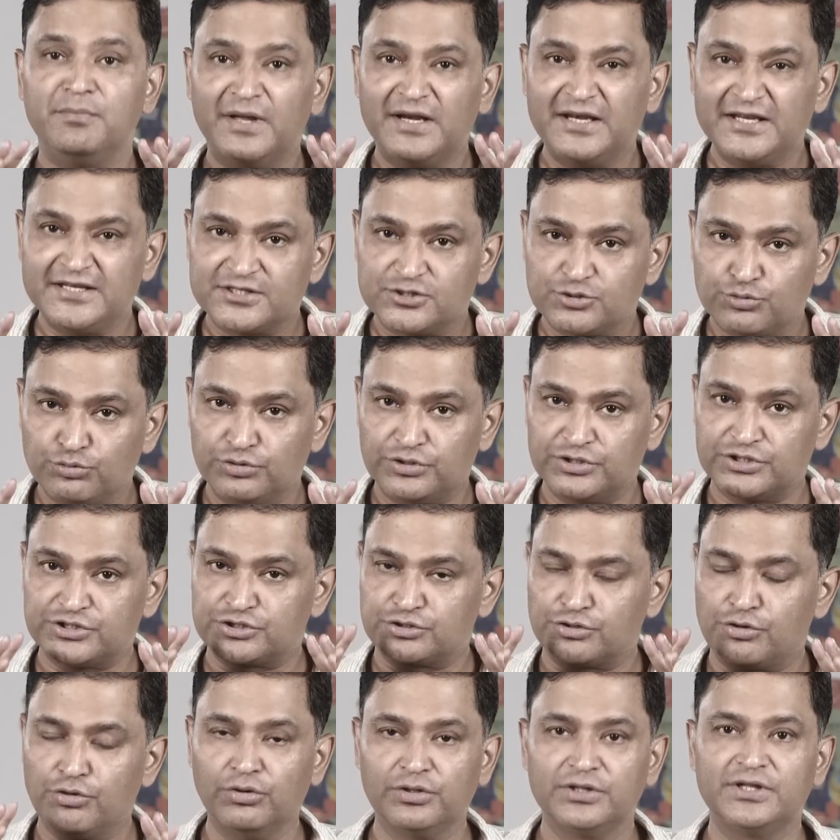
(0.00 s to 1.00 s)
Many
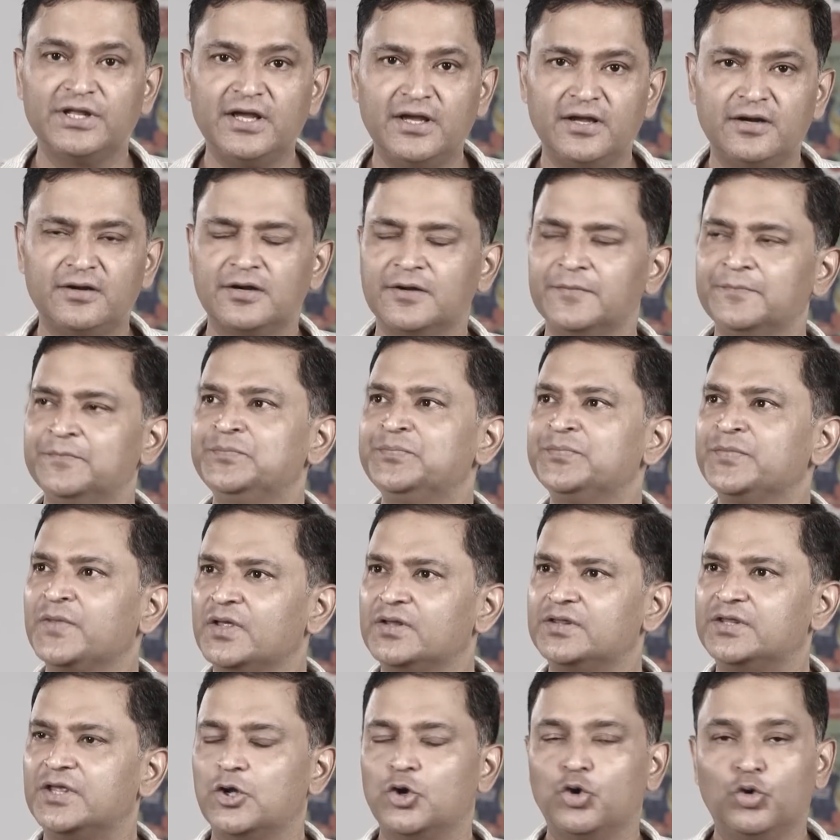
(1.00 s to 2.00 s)
students go there,
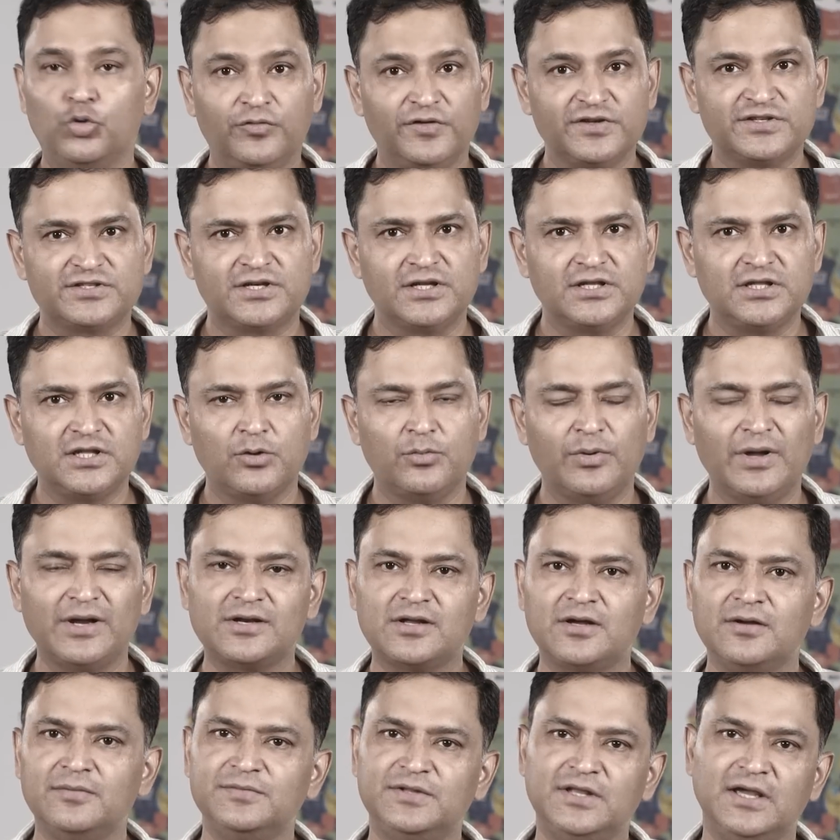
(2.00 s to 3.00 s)
they overstay their
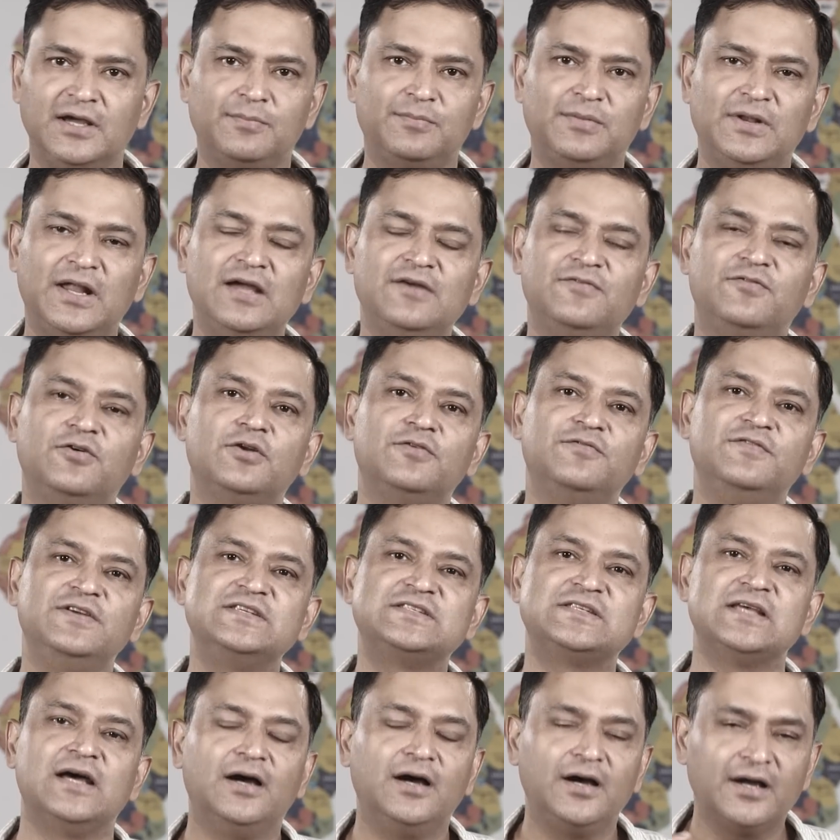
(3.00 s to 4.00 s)
welcome, they apply for a
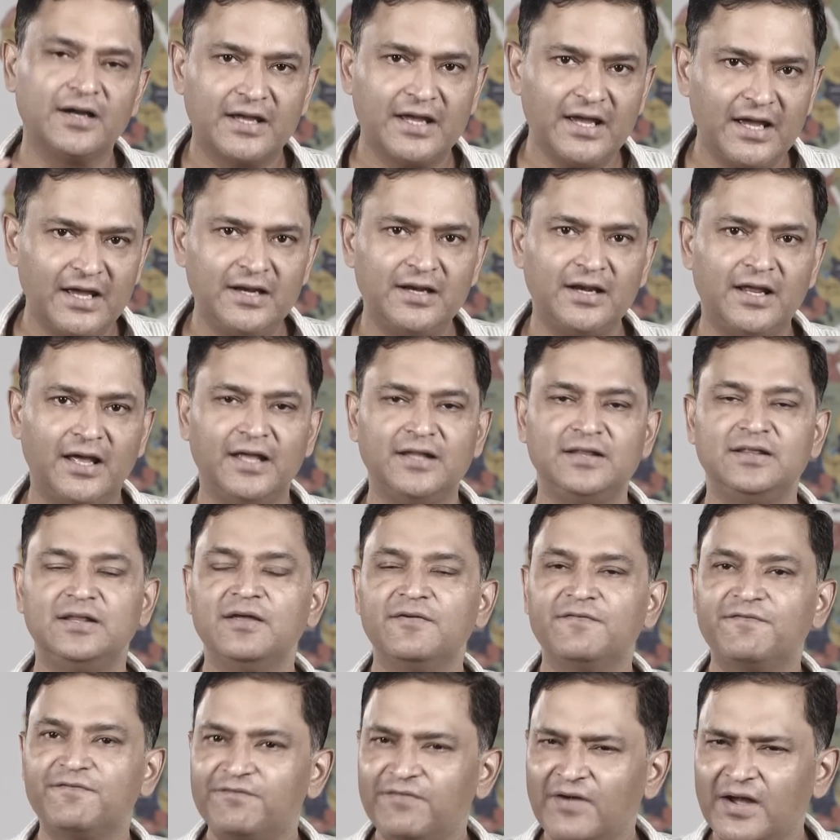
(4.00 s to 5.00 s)
visa again, and
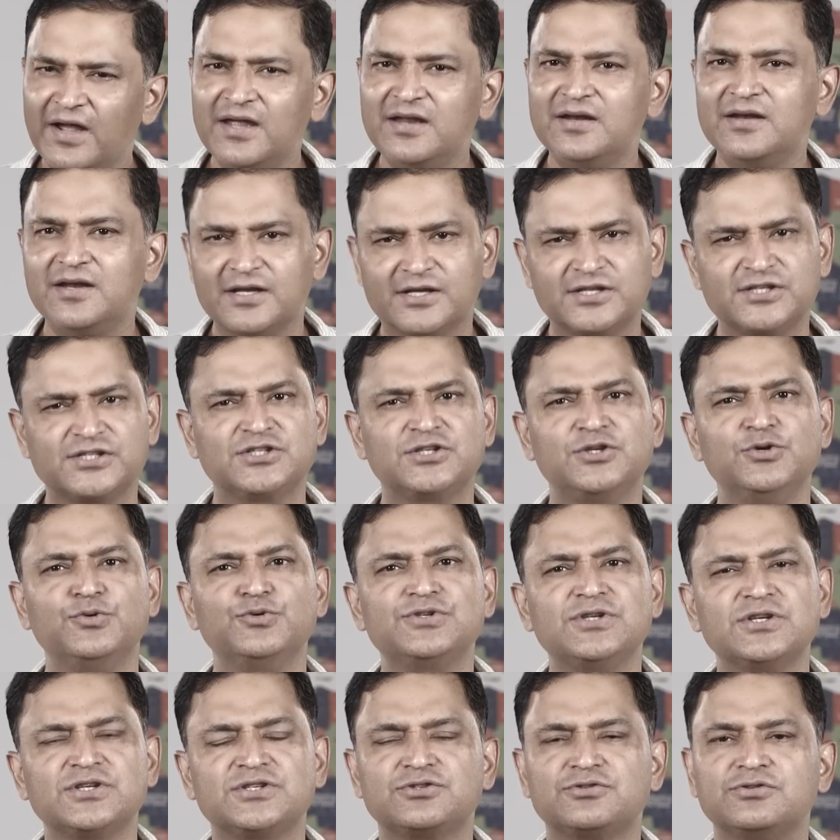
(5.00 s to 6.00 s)
they find
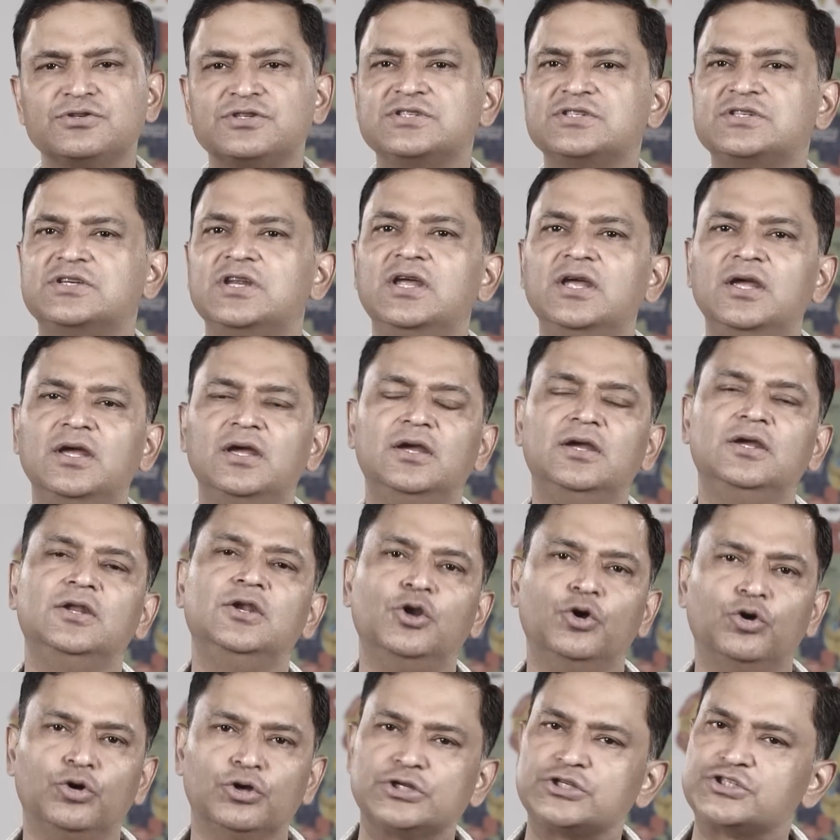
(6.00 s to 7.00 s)
excuses to stay
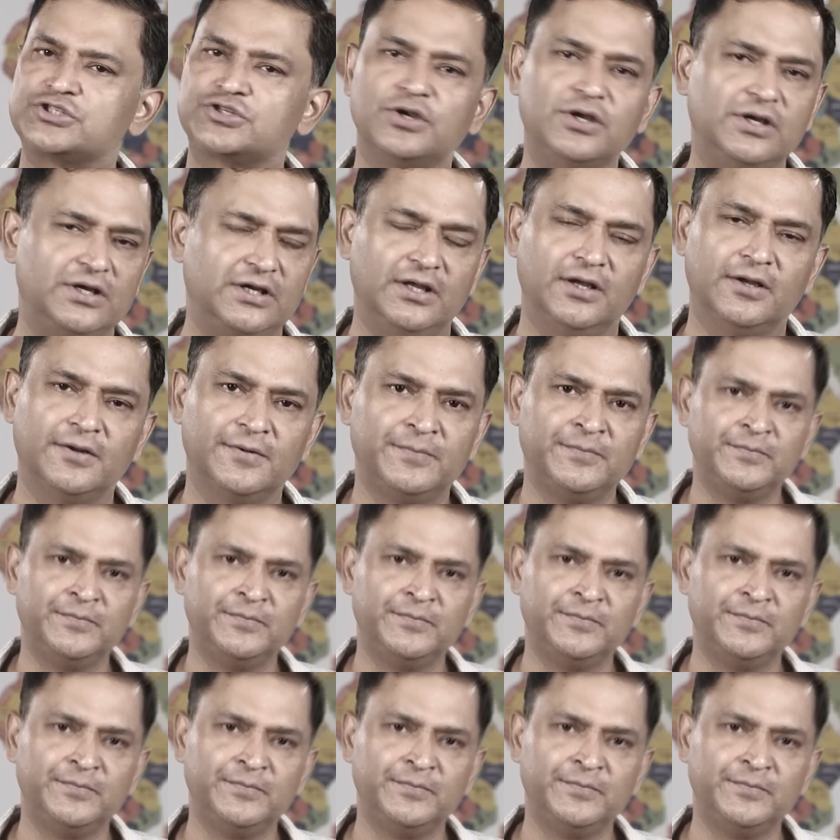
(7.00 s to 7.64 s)
in Australia.